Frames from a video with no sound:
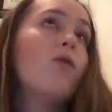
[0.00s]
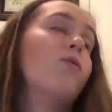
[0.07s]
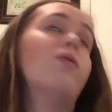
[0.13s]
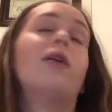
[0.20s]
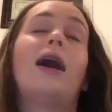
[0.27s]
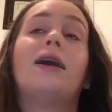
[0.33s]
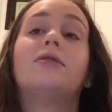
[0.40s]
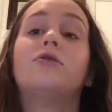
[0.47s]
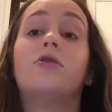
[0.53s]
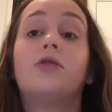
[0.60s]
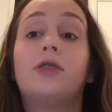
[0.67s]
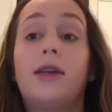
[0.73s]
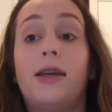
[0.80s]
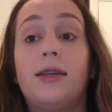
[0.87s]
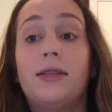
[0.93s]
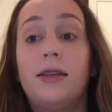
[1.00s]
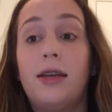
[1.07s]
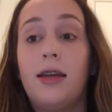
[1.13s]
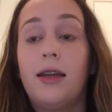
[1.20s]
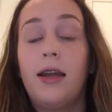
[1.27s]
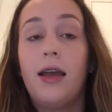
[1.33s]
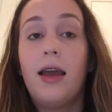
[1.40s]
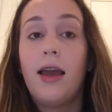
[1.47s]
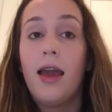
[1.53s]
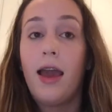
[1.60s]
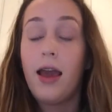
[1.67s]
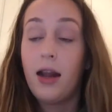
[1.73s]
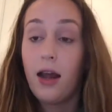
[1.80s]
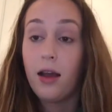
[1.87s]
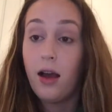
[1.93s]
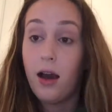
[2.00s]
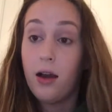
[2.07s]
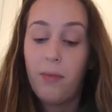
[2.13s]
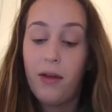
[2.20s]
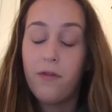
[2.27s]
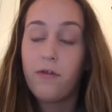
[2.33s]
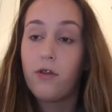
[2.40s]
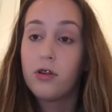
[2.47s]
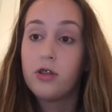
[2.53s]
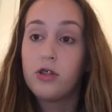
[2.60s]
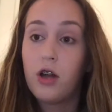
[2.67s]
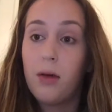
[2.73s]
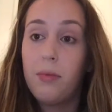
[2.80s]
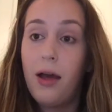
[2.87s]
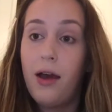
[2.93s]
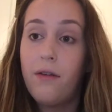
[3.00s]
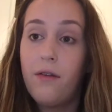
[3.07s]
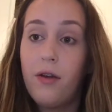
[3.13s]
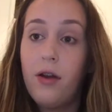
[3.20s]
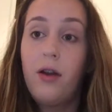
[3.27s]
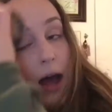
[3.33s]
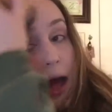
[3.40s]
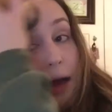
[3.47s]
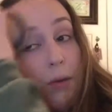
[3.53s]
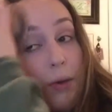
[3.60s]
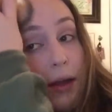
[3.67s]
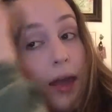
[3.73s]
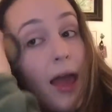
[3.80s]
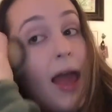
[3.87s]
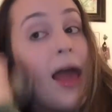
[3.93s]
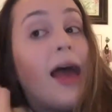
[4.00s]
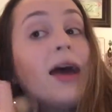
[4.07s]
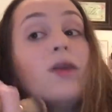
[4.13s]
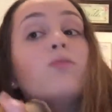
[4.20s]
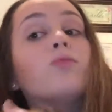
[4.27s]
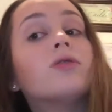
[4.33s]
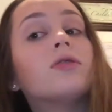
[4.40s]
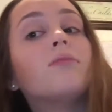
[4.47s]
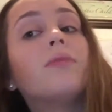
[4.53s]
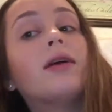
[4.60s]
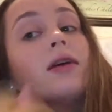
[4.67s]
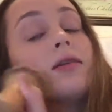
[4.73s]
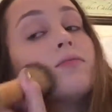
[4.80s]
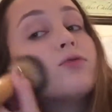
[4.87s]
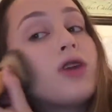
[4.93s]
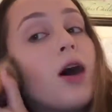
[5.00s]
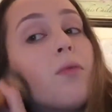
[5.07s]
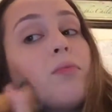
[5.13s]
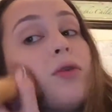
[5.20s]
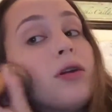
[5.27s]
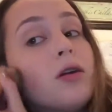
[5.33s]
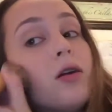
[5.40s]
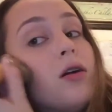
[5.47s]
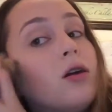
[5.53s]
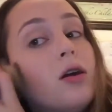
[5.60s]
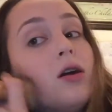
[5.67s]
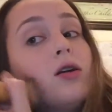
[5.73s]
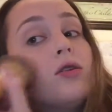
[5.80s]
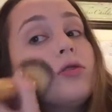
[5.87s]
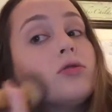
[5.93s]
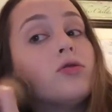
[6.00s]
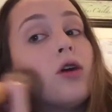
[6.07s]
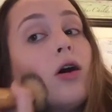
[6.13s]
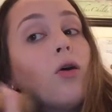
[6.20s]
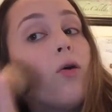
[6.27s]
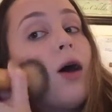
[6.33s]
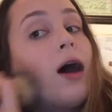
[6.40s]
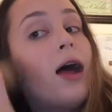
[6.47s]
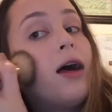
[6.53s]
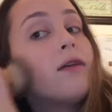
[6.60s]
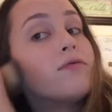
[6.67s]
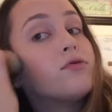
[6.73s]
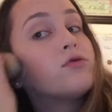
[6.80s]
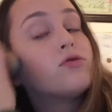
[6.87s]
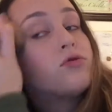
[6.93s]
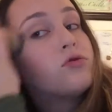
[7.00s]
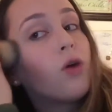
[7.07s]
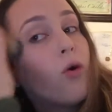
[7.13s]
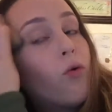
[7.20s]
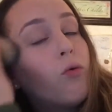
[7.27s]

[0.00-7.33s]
when I turned 18 and I got my first job ever, I went ham with the makeup shopping. So I have so